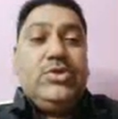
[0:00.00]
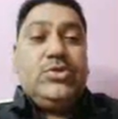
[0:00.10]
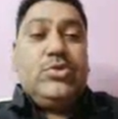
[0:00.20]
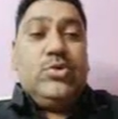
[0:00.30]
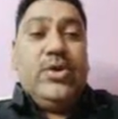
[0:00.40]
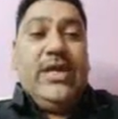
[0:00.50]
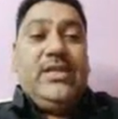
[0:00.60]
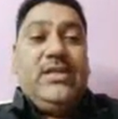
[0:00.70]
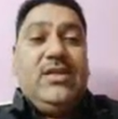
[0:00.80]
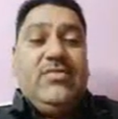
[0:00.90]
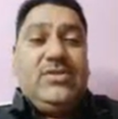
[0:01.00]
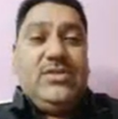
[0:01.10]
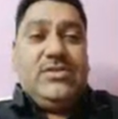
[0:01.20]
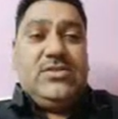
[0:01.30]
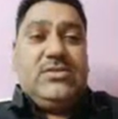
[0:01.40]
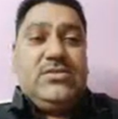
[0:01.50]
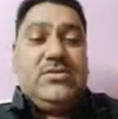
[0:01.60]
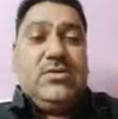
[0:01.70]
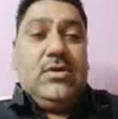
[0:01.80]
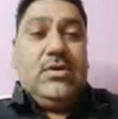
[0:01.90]
So anything which is
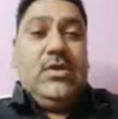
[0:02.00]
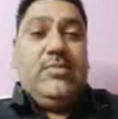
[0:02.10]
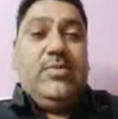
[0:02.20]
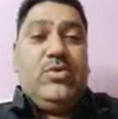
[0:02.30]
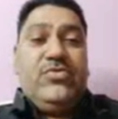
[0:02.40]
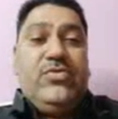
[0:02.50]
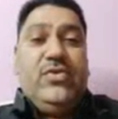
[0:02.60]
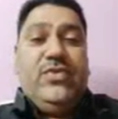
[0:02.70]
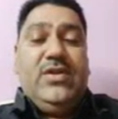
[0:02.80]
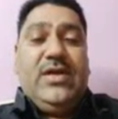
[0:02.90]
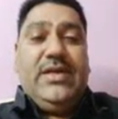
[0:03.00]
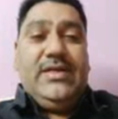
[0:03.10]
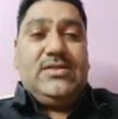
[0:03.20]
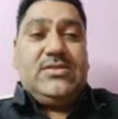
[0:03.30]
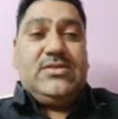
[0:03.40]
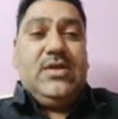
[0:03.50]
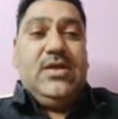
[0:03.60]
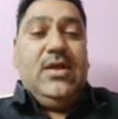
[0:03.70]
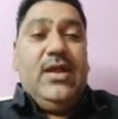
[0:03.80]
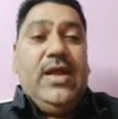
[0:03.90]
able to fulfill our needs
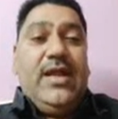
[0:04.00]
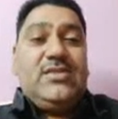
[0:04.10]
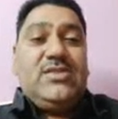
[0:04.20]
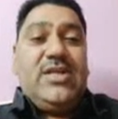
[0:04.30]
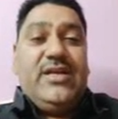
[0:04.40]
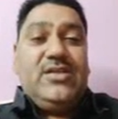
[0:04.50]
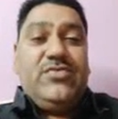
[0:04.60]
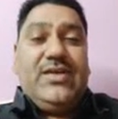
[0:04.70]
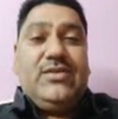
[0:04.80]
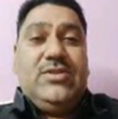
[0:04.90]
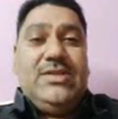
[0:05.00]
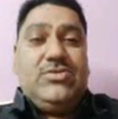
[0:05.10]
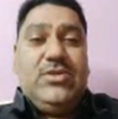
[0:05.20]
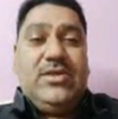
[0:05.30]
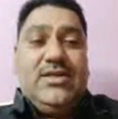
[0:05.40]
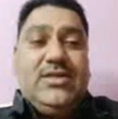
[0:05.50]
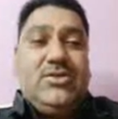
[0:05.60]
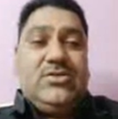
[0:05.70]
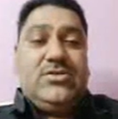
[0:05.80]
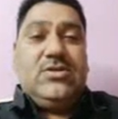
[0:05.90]
and satisfy these three
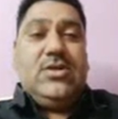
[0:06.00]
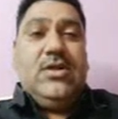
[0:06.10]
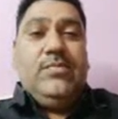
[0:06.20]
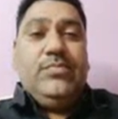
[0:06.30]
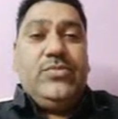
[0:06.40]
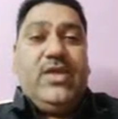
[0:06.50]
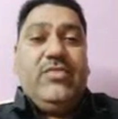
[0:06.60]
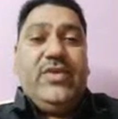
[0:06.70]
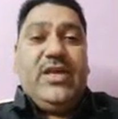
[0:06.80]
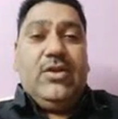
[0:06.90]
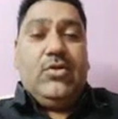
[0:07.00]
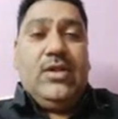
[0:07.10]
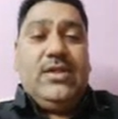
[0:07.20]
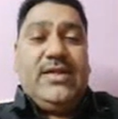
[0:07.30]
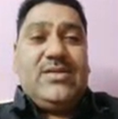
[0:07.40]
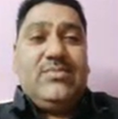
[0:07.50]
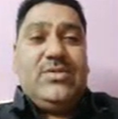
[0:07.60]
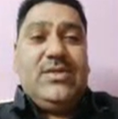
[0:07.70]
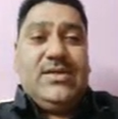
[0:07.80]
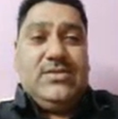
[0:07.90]
conditions, then we can call that something as a